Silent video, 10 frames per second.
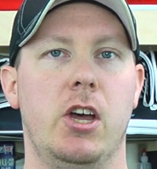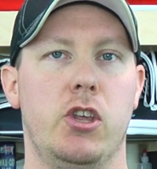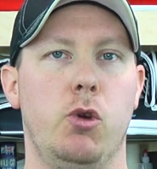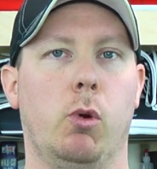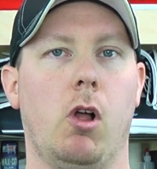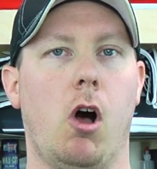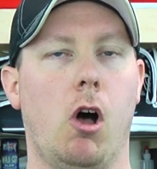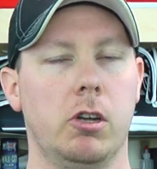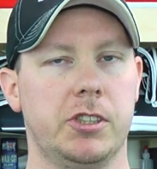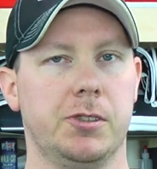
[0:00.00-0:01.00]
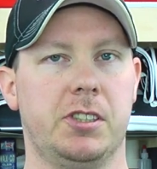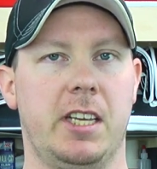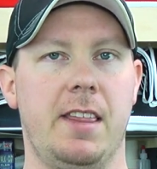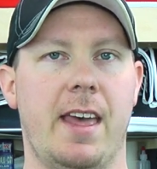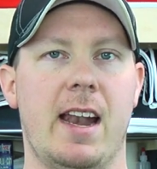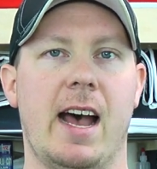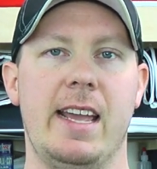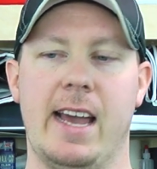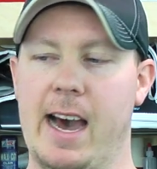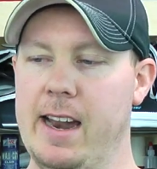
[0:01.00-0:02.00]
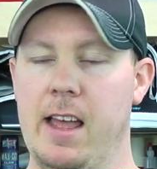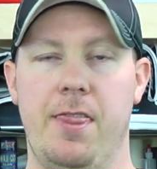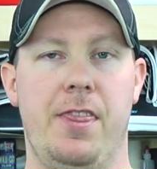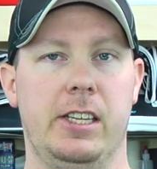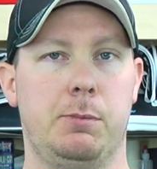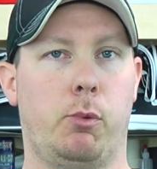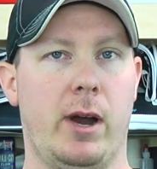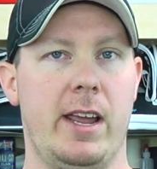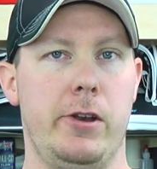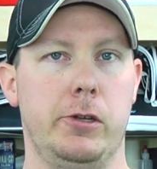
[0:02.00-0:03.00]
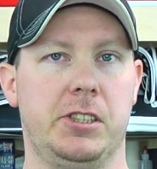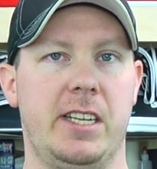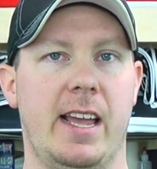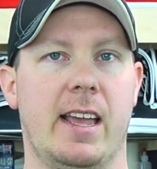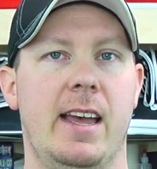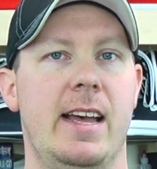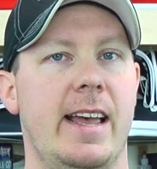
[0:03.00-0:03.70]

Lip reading: you will also see that I got this brand new stick.